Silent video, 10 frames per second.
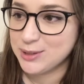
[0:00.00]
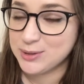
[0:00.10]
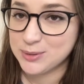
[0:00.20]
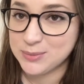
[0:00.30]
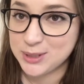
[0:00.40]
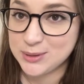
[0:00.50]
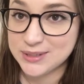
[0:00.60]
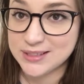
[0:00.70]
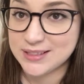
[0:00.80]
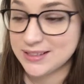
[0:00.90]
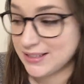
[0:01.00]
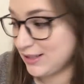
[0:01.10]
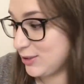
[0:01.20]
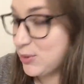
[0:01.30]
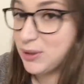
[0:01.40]
So I'm gonna use this to
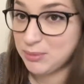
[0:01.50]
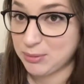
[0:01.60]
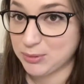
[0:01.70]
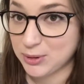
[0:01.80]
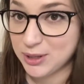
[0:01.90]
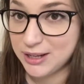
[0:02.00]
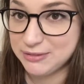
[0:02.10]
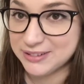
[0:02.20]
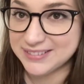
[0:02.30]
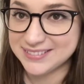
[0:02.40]
take the toilet paper roll off.